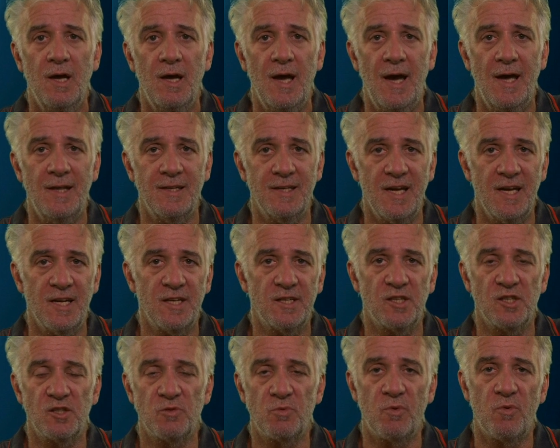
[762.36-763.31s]
And the
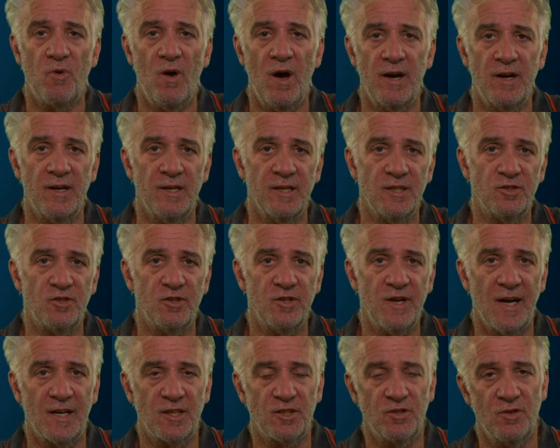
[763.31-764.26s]
editors would write an
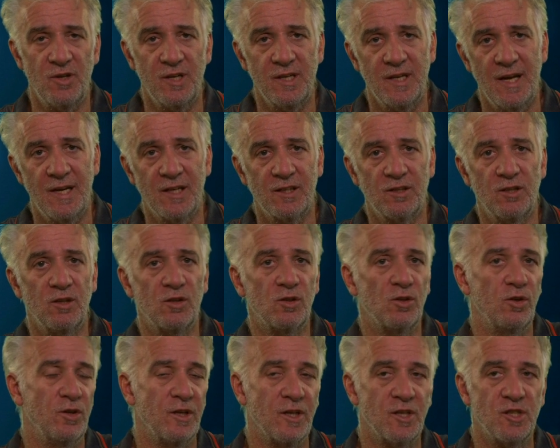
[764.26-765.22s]
introductory and a
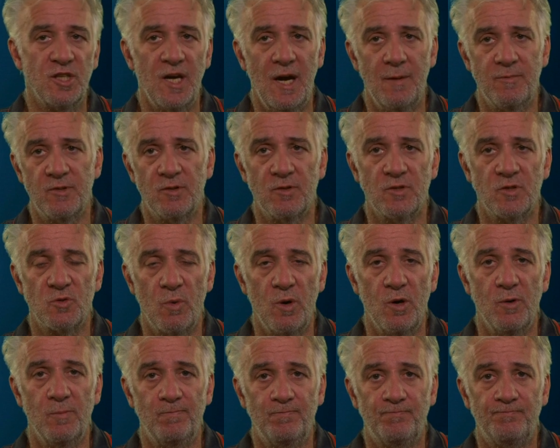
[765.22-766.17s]
concluding chapter as
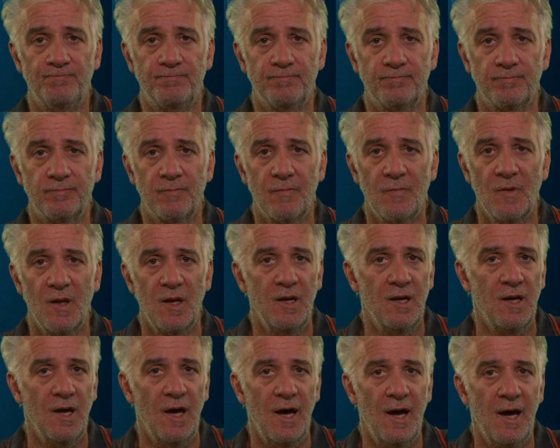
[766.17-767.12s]
well.
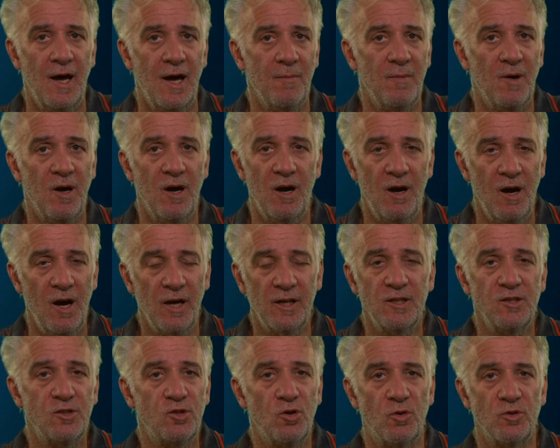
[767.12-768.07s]
I
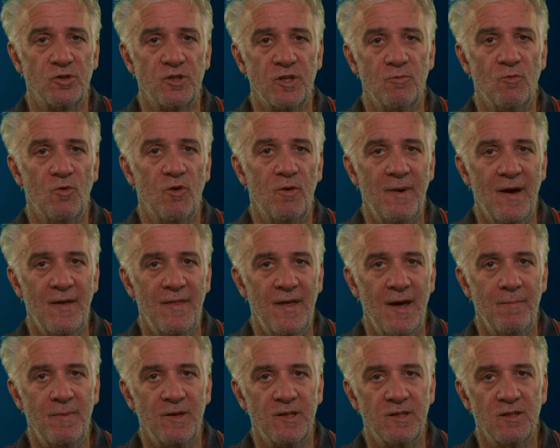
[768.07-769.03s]
can talk to you more about
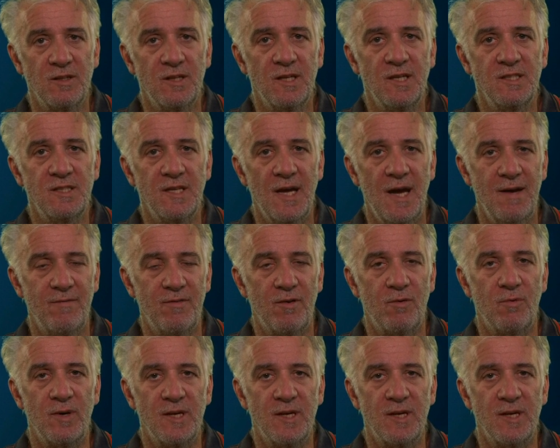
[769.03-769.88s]
that, but you'd need to have a